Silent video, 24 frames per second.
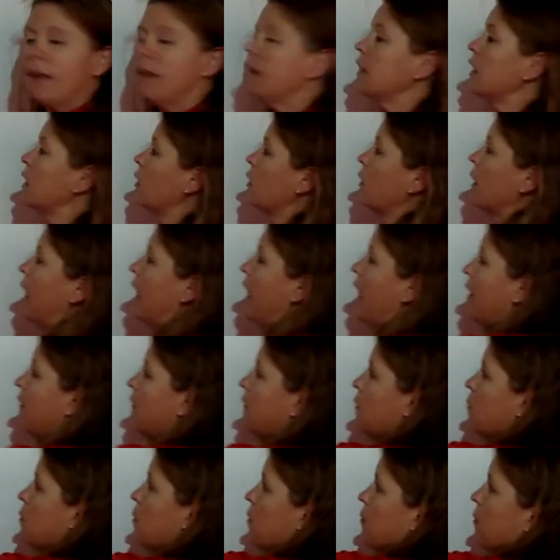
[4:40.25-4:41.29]
You don't have
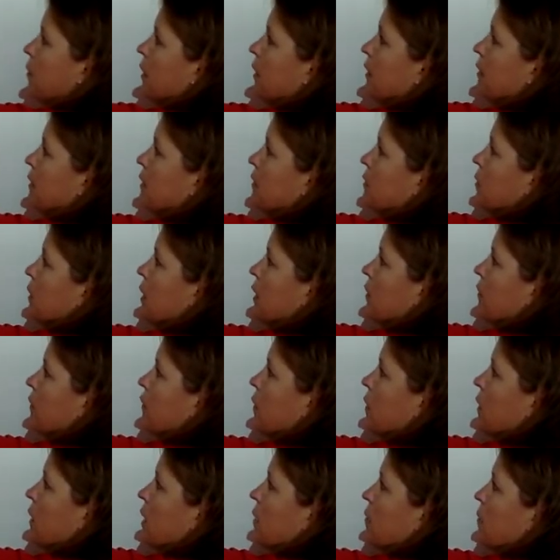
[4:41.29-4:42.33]
to put parentheses around the
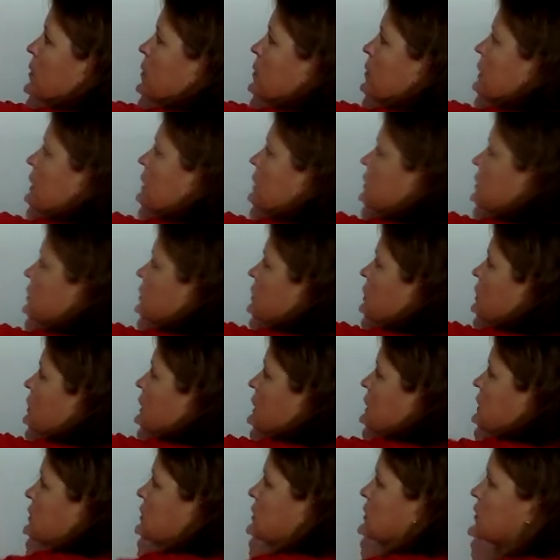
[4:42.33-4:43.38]
4w because there's no
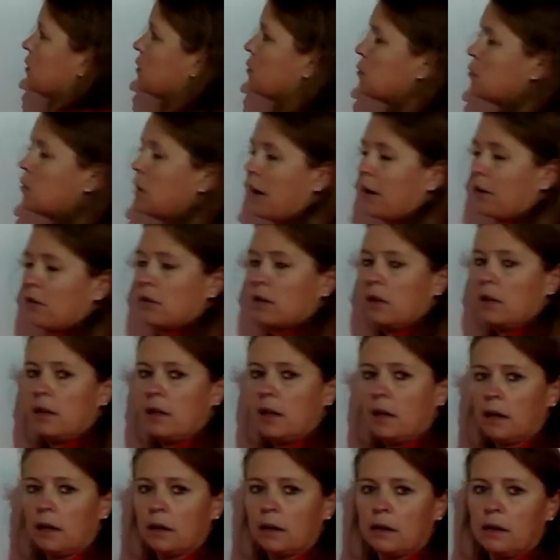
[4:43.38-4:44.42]
addition or subtraction in
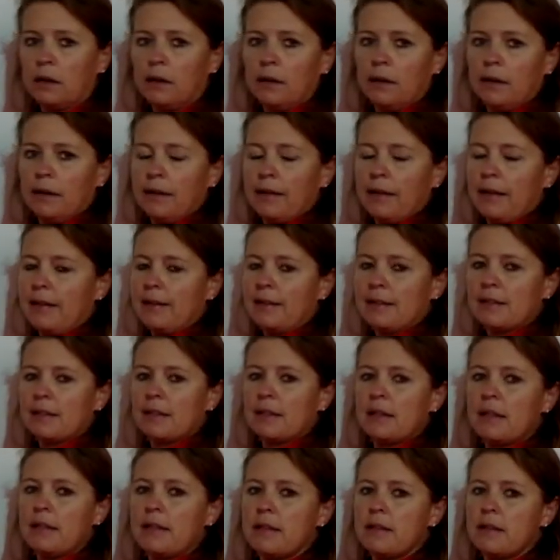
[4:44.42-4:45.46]
there. That
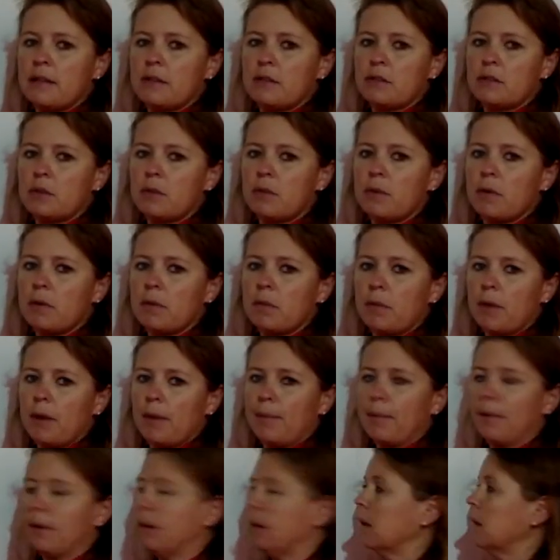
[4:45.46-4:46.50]
doesn't need the distributive
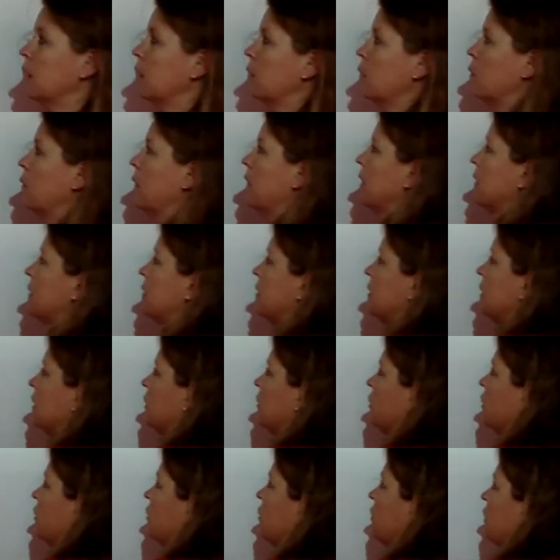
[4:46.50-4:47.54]
property. We can still
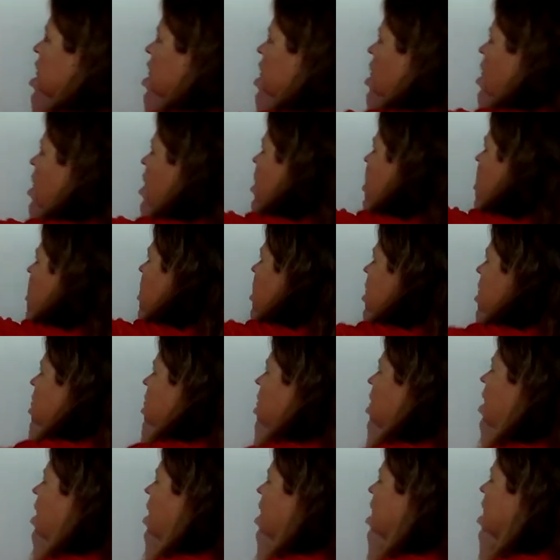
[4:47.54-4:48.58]
just
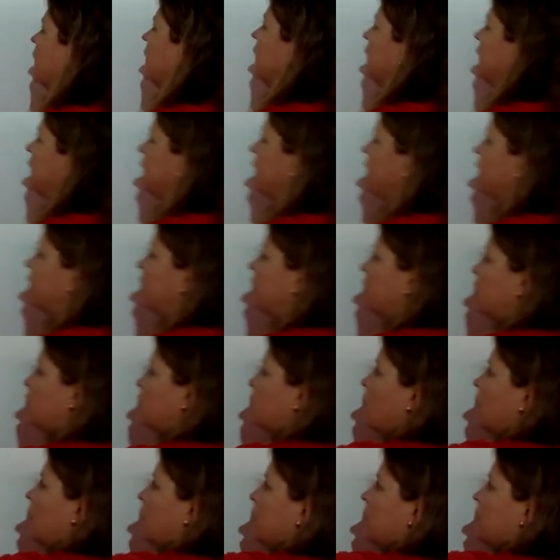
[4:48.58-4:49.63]
cross-multiply, get
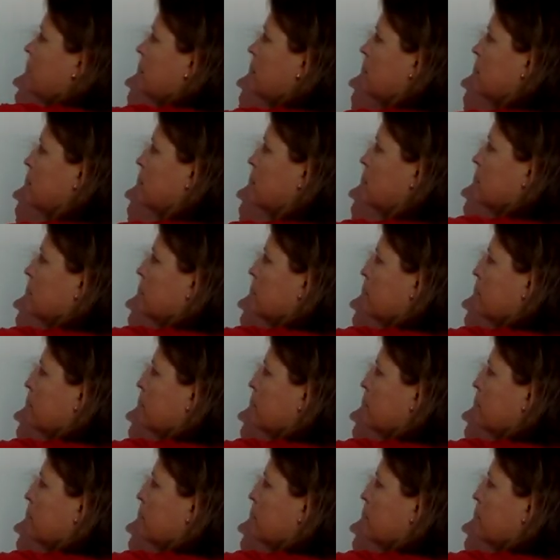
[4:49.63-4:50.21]
12w.